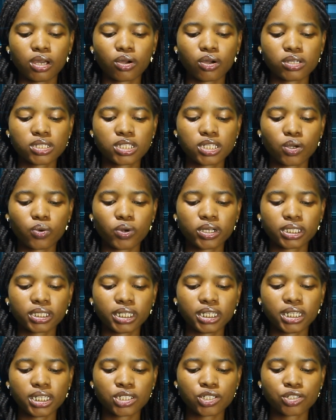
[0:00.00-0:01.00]

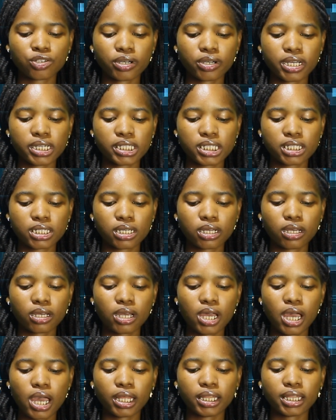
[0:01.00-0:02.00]
Consequently, he stressed
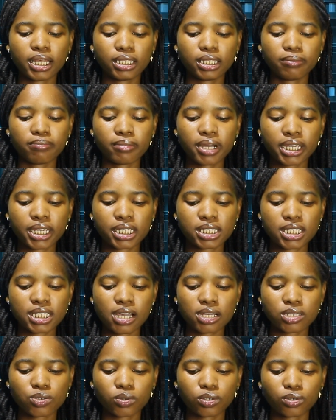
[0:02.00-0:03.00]
that the
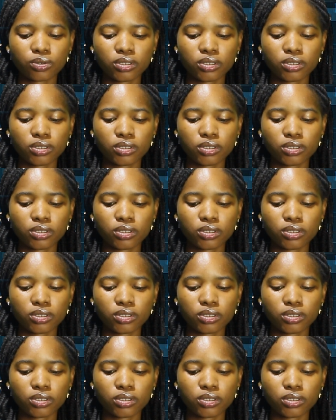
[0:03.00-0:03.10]
marketers will